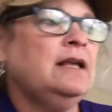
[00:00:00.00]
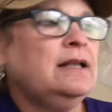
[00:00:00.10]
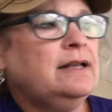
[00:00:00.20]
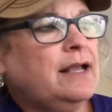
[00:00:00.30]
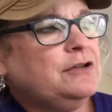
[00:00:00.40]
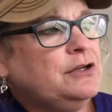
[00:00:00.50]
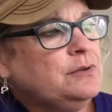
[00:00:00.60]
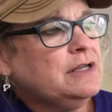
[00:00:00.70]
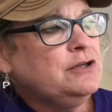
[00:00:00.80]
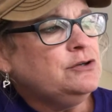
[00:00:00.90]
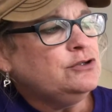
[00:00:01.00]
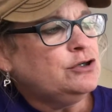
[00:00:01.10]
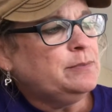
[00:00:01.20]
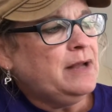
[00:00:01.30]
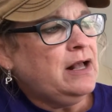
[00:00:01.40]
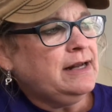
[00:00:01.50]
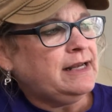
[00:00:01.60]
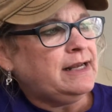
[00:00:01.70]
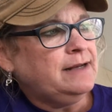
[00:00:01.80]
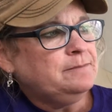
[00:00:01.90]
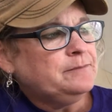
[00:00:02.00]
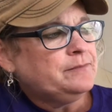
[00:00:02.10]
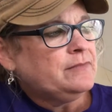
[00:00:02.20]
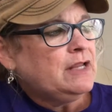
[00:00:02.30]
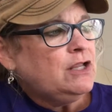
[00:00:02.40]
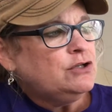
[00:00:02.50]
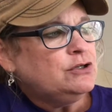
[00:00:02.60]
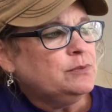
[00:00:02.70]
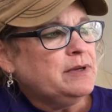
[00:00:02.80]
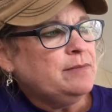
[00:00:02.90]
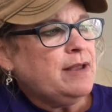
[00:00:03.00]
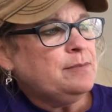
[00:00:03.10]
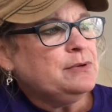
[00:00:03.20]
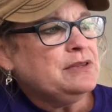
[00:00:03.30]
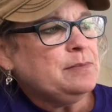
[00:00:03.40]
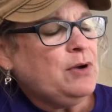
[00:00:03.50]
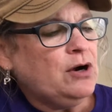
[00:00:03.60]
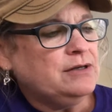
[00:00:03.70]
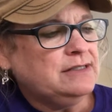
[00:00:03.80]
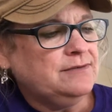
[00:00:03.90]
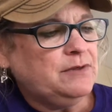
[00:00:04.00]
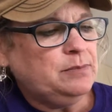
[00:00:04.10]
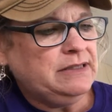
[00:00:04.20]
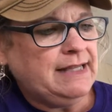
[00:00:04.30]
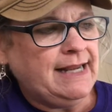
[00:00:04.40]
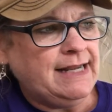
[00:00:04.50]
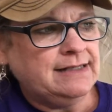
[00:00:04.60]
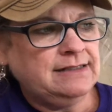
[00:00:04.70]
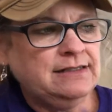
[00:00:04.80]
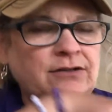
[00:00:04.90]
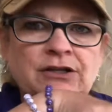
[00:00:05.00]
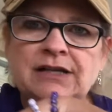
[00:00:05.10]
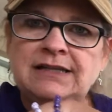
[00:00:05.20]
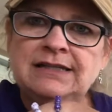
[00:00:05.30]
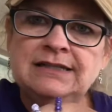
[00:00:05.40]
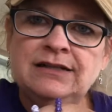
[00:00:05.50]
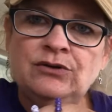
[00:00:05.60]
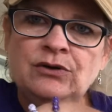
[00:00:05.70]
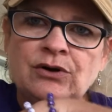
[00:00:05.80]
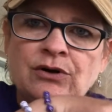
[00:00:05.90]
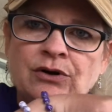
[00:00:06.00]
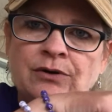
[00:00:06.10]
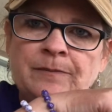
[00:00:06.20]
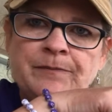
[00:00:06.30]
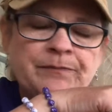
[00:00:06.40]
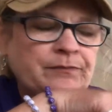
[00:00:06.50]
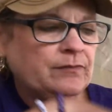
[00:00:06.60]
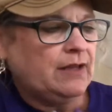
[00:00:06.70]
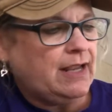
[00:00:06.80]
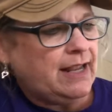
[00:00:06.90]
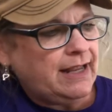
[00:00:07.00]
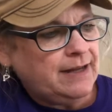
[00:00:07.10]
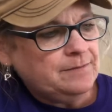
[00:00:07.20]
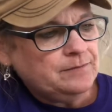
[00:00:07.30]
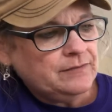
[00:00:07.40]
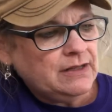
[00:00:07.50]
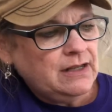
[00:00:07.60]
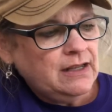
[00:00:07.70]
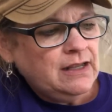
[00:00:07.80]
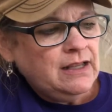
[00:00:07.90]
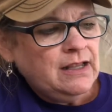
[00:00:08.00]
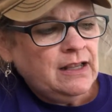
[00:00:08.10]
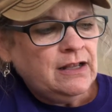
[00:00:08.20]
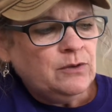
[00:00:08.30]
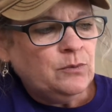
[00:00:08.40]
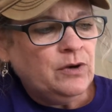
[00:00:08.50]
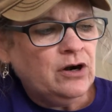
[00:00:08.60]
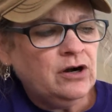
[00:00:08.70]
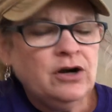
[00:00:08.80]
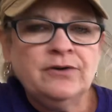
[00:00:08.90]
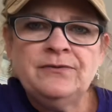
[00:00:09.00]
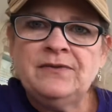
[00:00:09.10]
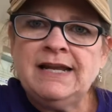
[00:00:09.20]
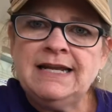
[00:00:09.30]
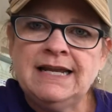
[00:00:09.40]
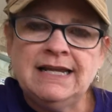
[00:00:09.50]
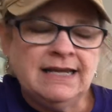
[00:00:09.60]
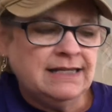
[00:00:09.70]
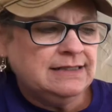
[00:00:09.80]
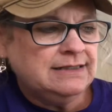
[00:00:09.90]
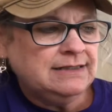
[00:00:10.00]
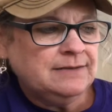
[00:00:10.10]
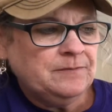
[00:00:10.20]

Now you can use your body to remember the parts of a plant. So look at this little girl, okay? Where her feet is,